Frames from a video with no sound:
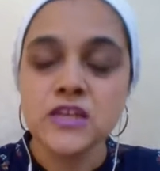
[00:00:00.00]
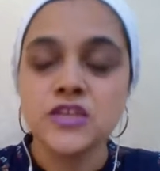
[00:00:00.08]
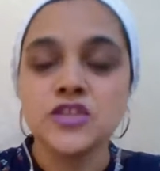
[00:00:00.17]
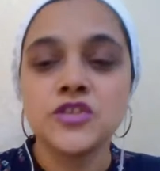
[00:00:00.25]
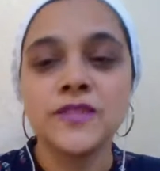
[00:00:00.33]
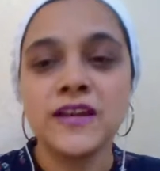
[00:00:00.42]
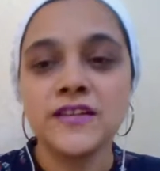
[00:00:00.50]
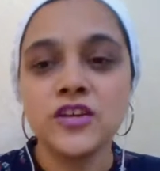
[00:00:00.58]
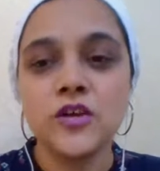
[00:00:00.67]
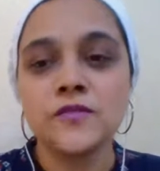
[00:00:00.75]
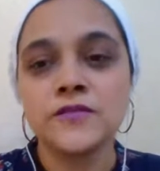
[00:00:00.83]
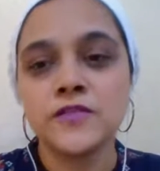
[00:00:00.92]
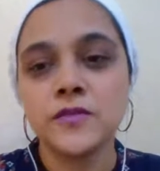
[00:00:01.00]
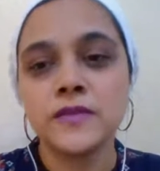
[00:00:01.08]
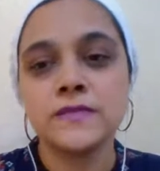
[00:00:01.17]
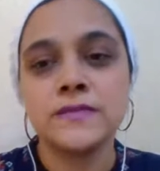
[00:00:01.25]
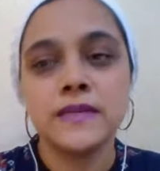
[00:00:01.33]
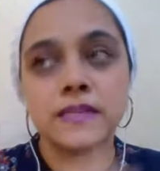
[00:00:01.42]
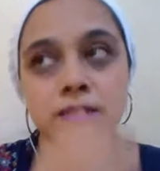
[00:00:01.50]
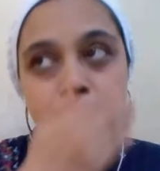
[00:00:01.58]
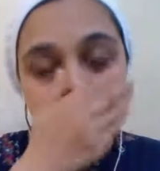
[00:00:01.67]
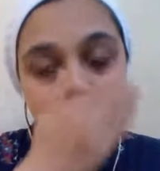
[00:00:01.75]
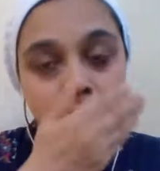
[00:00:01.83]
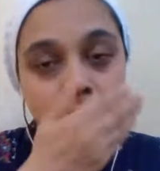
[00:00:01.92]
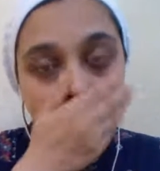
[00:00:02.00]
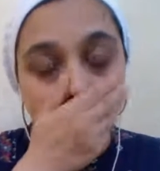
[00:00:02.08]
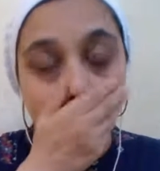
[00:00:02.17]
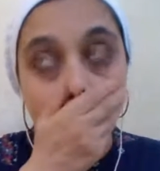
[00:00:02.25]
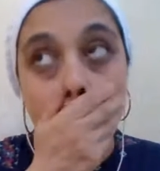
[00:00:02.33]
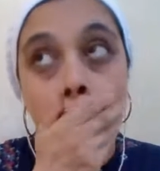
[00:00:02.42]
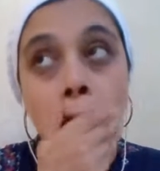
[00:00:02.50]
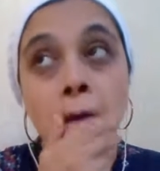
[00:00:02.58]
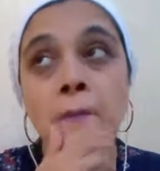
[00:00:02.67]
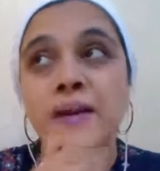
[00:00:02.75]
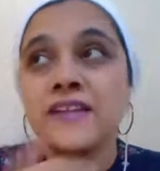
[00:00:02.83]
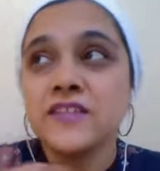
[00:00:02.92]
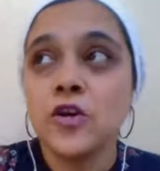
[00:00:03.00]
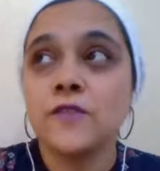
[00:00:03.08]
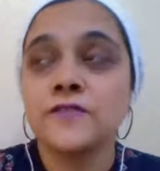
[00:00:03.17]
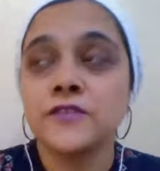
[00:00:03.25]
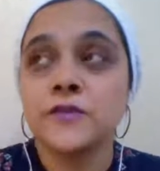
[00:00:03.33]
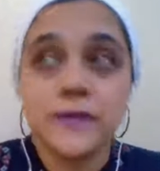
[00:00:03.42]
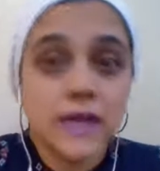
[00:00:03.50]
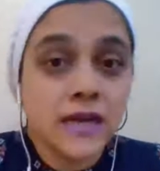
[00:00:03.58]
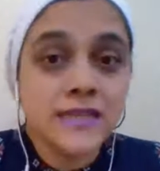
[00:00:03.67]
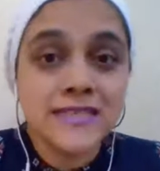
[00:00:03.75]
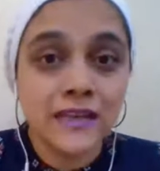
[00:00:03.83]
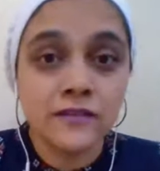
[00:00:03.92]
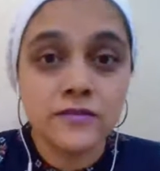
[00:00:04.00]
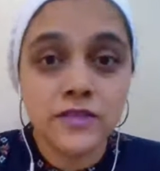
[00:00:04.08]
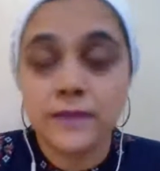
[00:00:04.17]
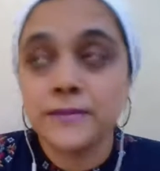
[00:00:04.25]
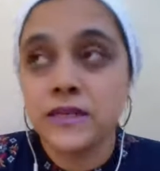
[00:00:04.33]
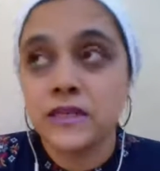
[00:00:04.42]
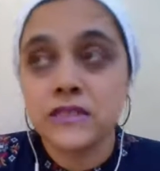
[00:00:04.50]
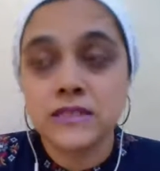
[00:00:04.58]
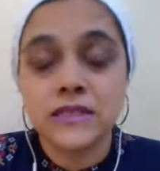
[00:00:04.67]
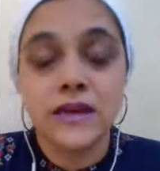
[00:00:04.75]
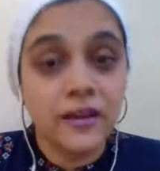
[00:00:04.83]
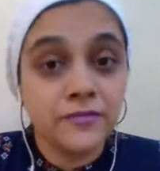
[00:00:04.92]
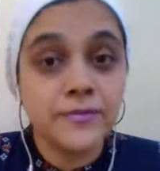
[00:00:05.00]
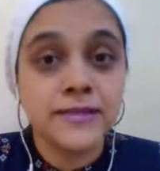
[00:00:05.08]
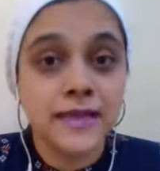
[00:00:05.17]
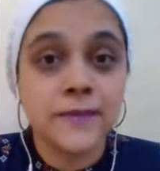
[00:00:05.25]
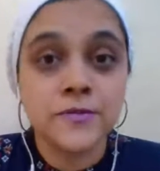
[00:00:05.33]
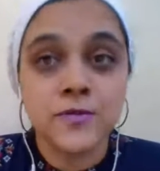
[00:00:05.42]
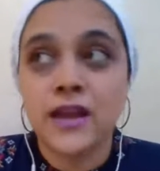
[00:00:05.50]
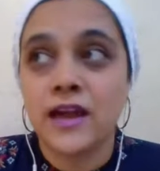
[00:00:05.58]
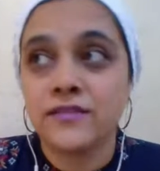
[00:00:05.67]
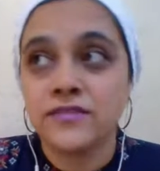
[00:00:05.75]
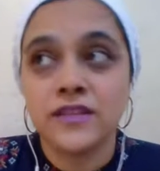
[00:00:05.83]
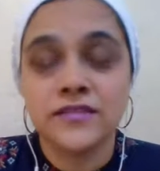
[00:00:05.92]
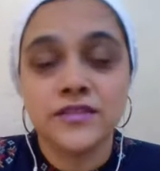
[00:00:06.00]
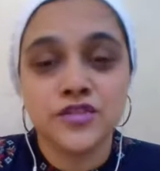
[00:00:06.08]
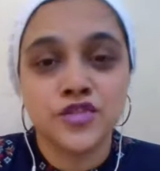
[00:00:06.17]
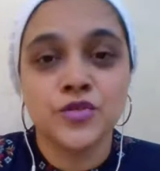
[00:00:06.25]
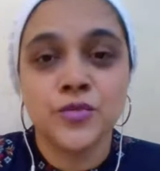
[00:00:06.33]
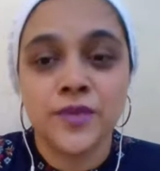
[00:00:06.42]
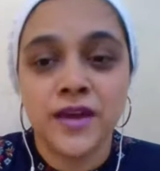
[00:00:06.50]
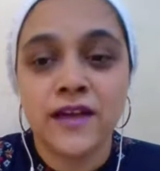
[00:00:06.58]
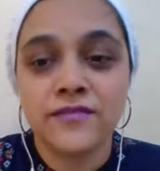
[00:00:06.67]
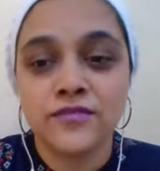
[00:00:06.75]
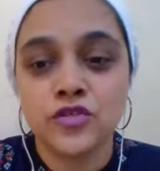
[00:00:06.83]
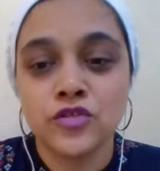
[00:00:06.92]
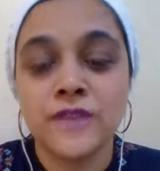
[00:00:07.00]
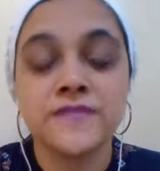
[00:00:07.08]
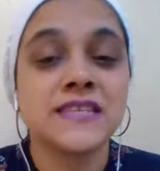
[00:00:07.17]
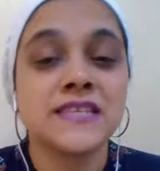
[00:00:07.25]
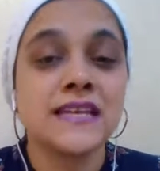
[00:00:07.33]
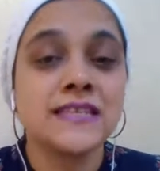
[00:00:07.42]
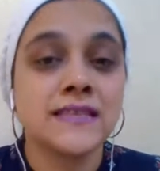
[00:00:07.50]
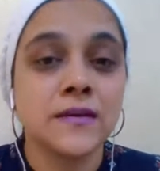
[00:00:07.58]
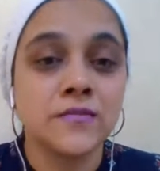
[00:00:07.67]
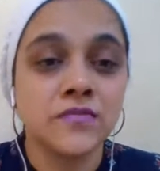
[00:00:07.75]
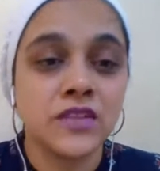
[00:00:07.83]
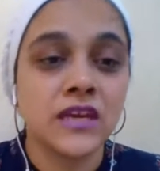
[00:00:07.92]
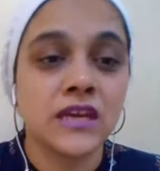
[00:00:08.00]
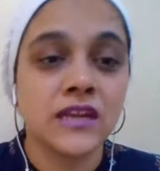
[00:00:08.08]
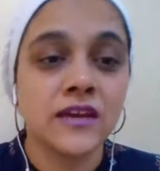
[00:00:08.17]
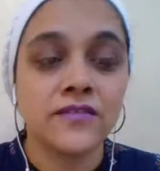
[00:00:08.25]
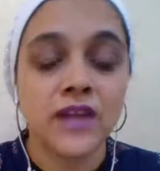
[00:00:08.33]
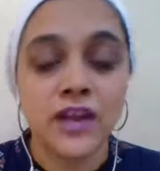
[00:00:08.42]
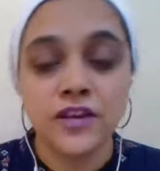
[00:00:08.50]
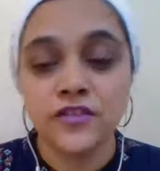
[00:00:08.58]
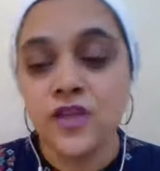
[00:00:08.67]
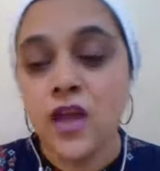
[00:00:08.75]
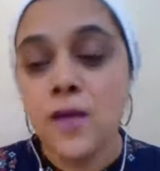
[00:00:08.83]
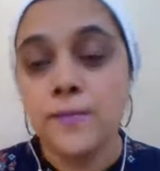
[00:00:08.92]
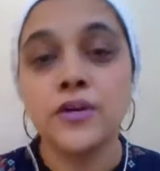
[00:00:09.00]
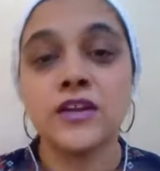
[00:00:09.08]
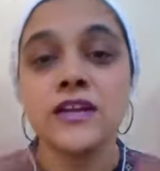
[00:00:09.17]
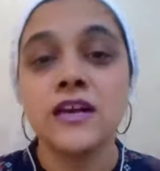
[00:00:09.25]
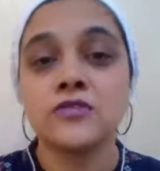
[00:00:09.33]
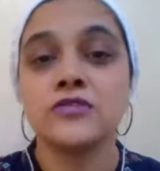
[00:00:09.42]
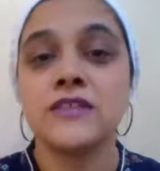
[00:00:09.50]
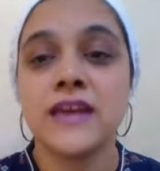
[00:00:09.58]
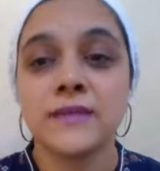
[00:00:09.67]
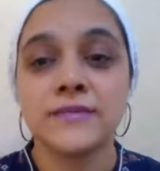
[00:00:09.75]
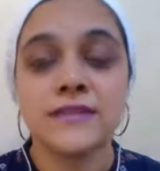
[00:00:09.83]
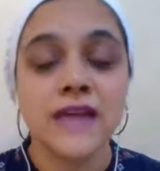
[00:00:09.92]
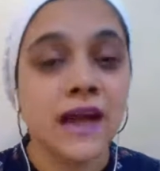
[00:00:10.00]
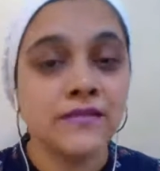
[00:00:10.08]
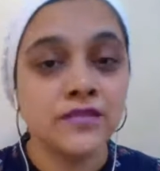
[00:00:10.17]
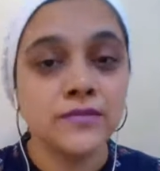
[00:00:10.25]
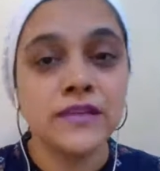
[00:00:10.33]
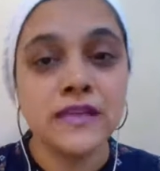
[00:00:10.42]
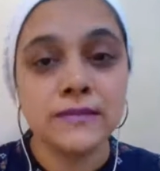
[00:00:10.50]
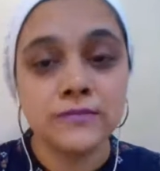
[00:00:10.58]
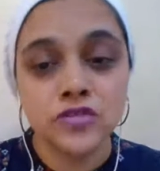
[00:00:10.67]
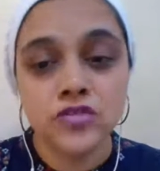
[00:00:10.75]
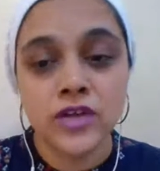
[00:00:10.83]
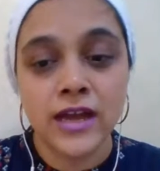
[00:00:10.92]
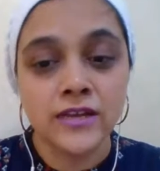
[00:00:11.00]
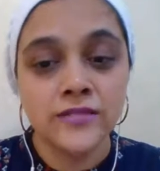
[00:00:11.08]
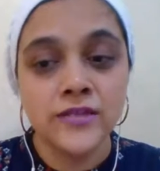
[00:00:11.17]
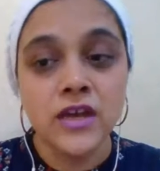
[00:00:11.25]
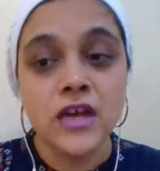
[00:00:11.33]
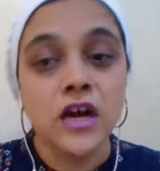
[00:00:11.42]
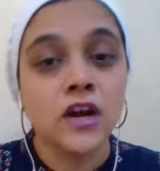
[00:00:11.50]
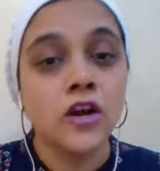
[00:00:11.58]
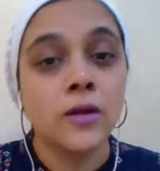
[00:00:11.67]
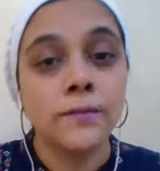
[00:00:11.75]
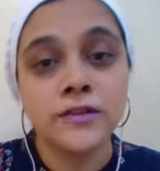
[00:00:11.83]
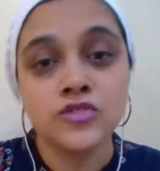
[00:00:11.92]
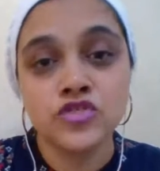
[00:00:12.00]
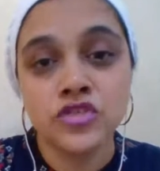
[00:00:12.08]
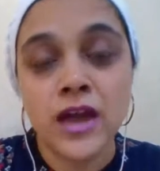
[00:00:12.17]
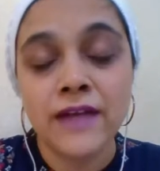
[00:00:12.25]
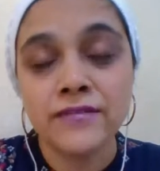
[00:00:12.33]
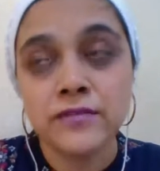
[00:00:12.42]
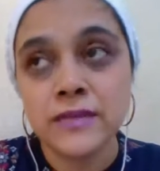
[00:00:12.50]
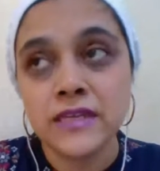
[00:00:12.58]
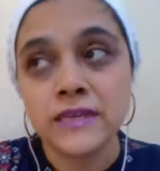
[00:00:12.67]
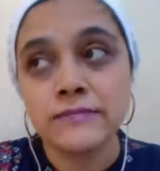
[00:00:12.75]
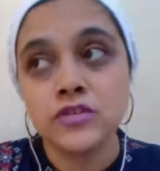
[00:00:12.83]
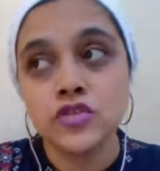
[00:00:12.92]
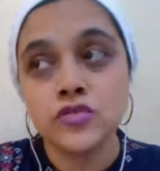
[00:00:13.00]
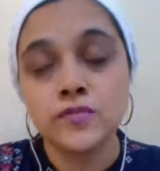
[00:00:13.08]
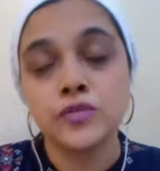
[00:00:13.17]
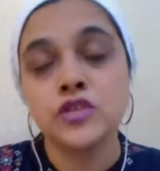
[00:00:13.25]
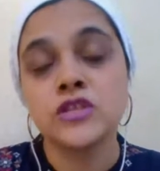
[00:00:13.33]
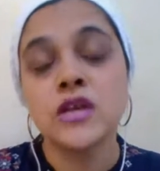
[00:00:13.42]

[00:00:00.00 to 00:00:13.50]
So, very often we meet people, or very often we ourselves. I mean, there have been times when I've done this too, where I've said something and I've kind of put it out there, but I haven't been able to kind of accomplish it. I haven't been able to put